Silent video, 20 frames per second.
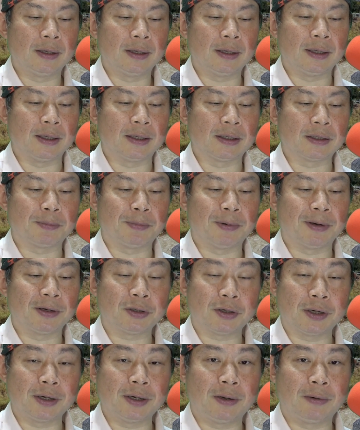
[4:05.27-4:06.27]

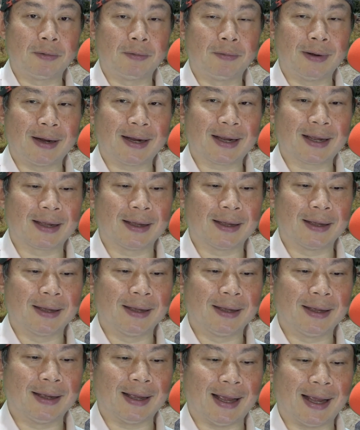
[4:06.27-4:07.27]
expression,
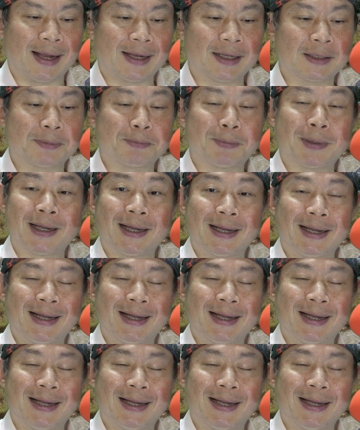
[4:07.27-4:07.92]
regexp.